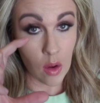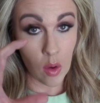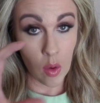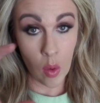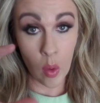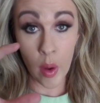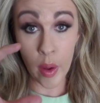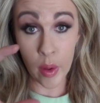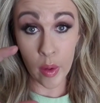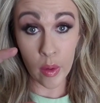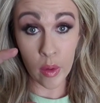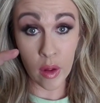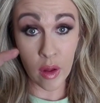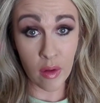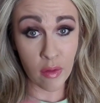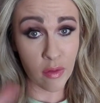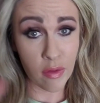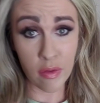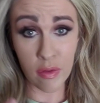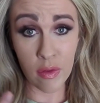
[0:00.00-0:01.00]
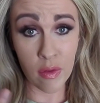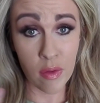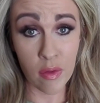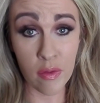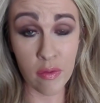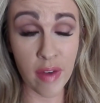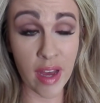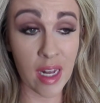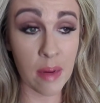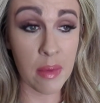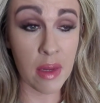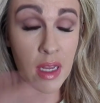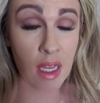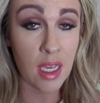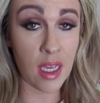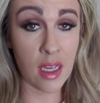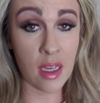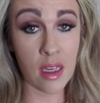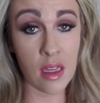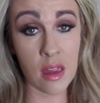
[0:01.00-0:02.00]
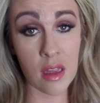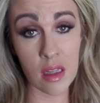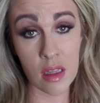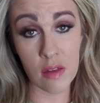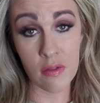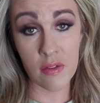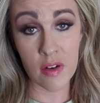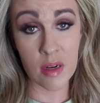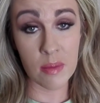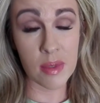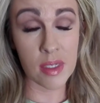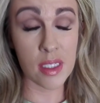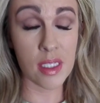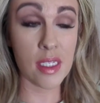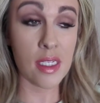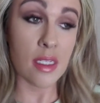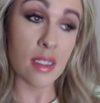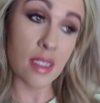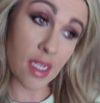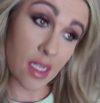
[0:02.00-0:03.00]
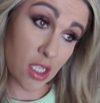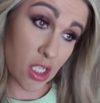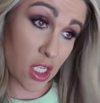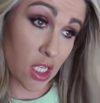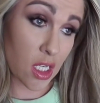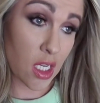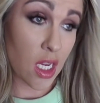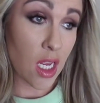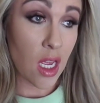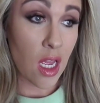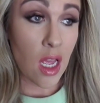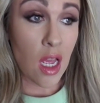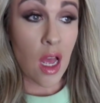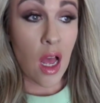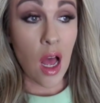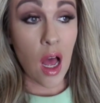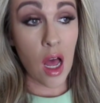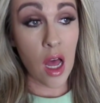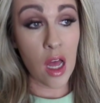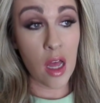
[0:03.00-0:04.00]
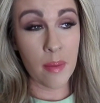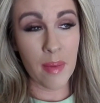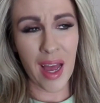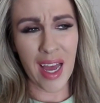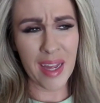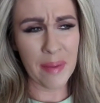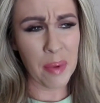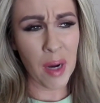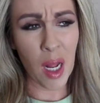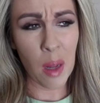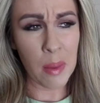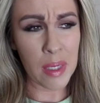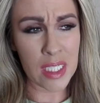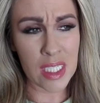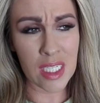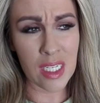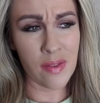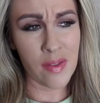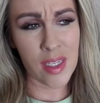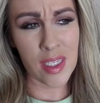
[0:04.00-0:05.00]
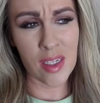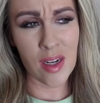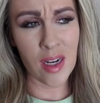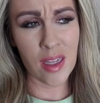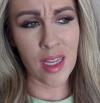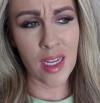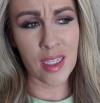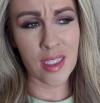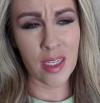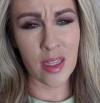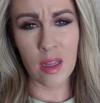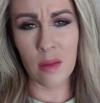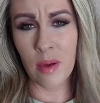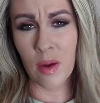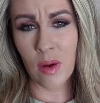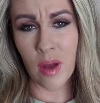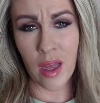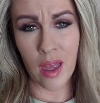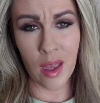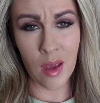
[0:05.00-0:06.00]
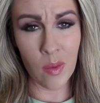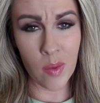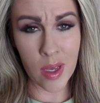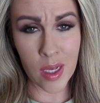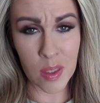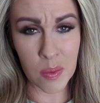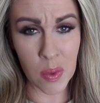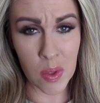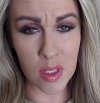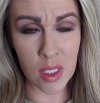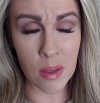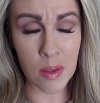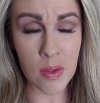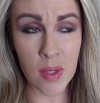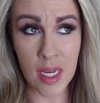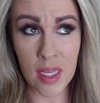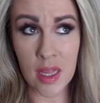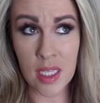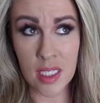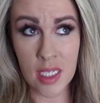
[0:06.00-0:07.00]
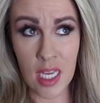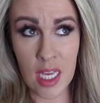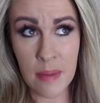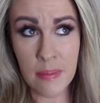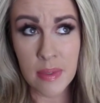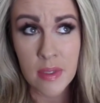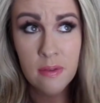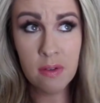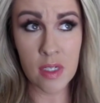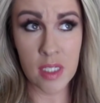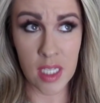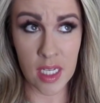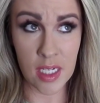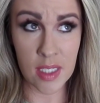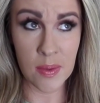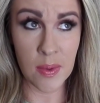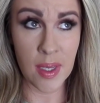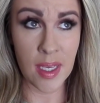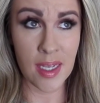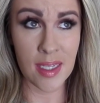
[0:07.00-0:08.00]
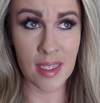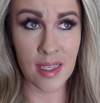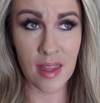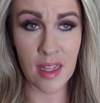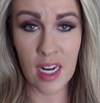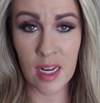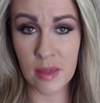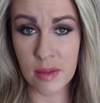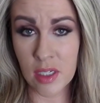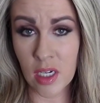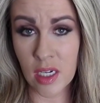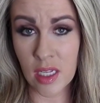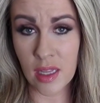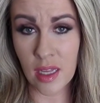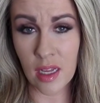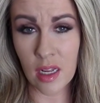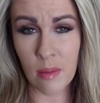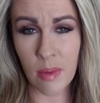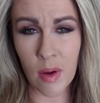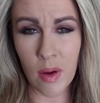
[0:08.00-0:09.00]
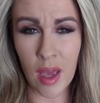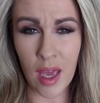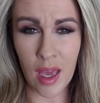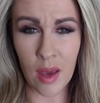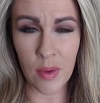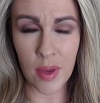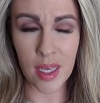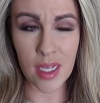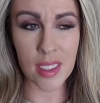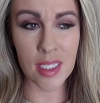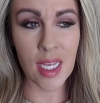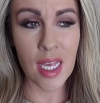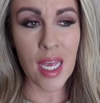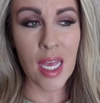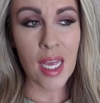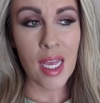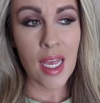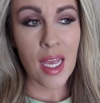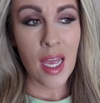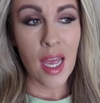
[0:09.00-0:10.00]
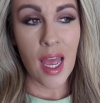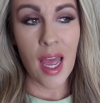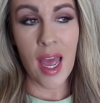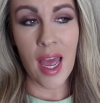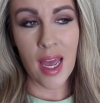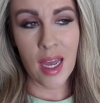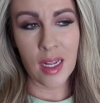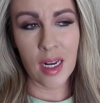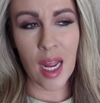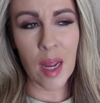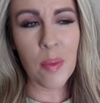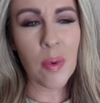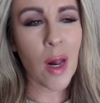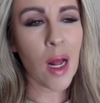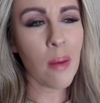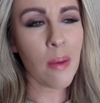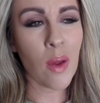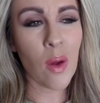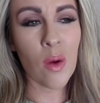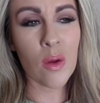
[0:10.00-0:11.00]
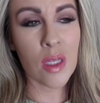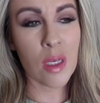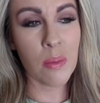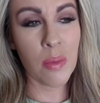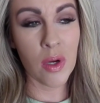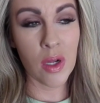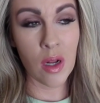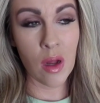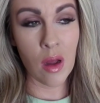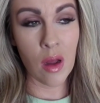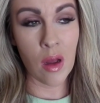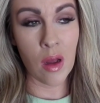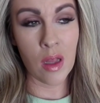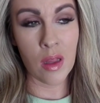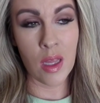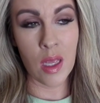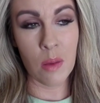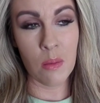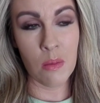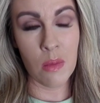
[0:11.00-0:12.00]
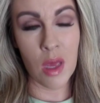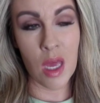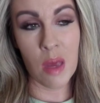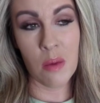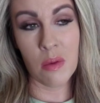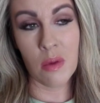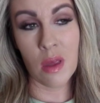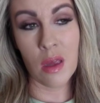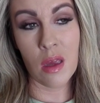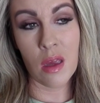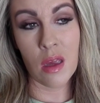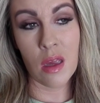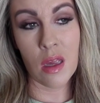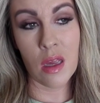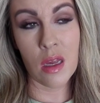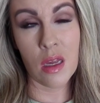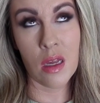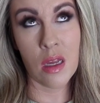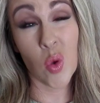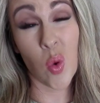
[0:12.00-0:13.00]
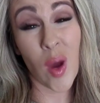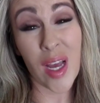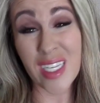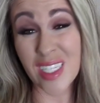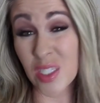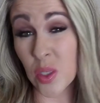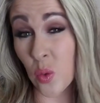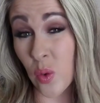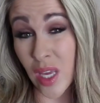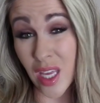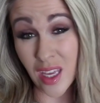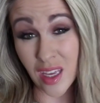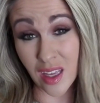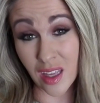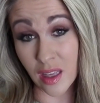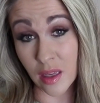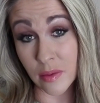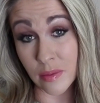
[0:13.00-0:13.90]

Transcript: oil of vitamin E in the pharmacy section. I probably didn't even start that till about 8 weeks post-op. So I had the tapes for 6 weeks, and then I started that about 8 weeks. And I probably only put it on like maybe twice a week,